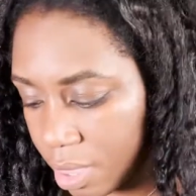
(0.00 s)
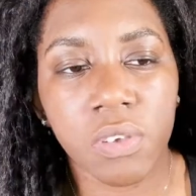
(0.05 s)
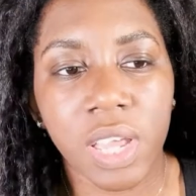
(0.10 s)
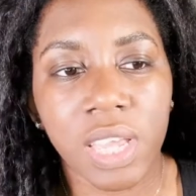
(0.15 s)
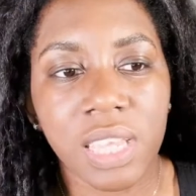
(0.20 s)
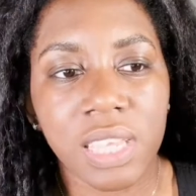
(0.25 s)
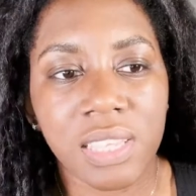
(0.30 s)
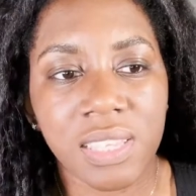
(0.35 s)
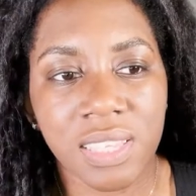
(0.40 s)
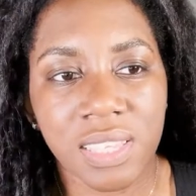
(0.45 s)
I
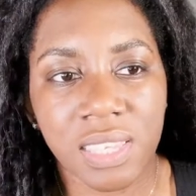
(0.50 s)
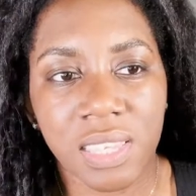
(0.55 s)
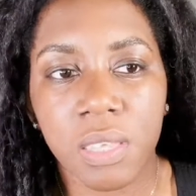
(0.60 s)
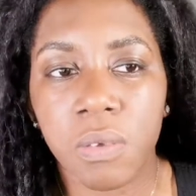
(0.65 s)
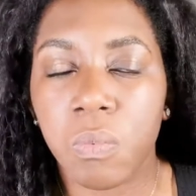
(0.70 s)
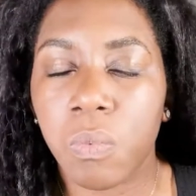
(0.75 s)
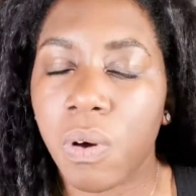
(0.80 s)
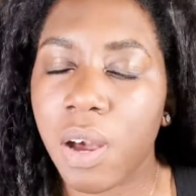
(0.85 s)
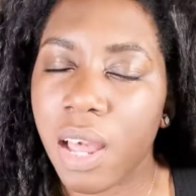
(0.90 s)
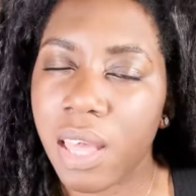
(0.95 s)
can see
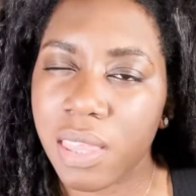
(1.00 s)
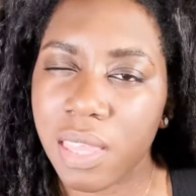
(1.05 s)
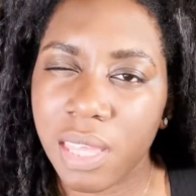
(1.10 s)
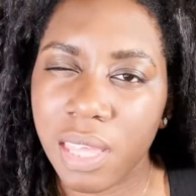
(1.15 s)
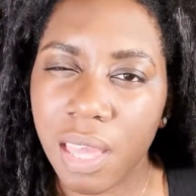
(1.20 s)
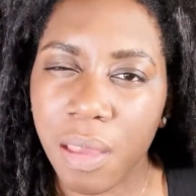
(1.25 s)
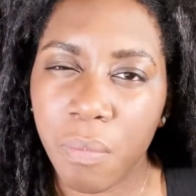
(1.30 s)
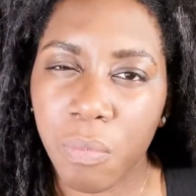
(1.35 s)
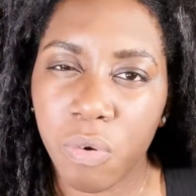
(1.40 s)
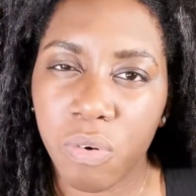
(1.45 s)
why they
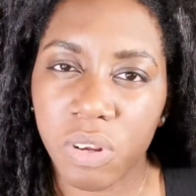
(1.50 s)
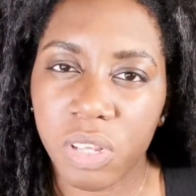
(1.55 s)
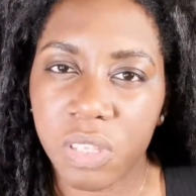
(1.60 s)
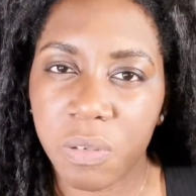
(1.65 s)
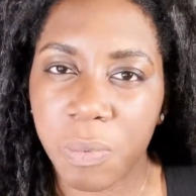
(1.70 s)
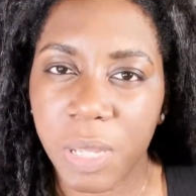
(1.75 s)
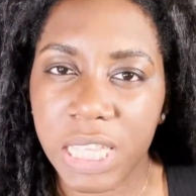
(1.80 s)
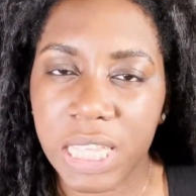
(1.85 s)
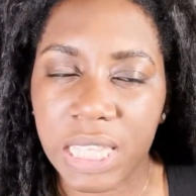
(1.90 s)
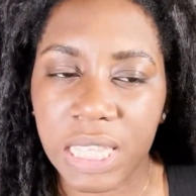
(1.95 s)
get more
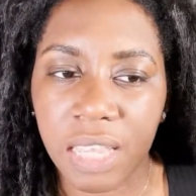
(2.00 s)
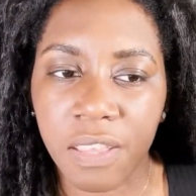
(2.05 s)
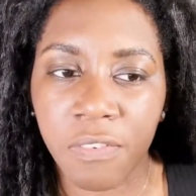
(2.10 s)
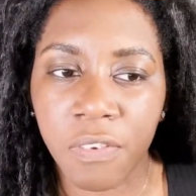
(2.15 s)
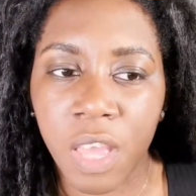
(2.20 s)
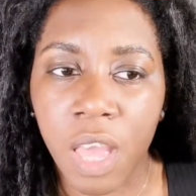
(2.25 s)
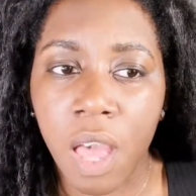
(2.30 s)
expensive,